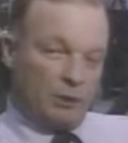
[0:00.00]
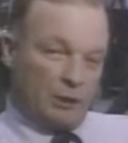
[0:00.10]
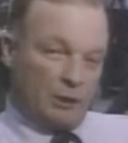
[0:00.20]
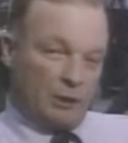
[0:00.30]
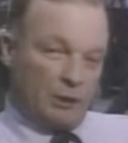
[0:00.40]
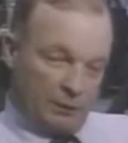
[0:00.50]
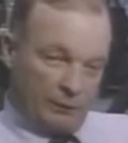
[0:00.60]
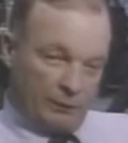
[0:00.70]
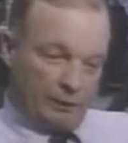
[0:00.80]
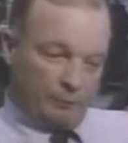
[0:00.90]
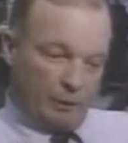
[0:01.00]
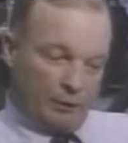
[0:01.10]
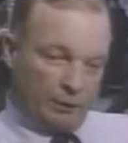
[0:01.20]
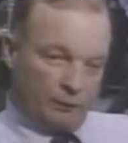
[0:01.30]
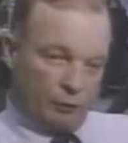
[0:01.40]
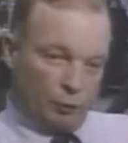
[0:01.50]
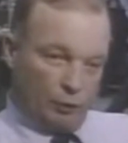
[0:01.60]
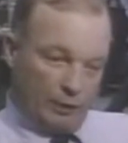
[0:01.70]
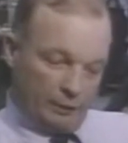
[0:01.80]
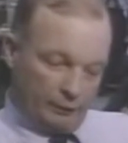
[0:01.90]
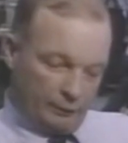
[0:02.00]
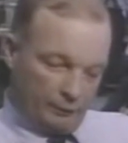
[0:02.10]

and specifically the politics of New Orleans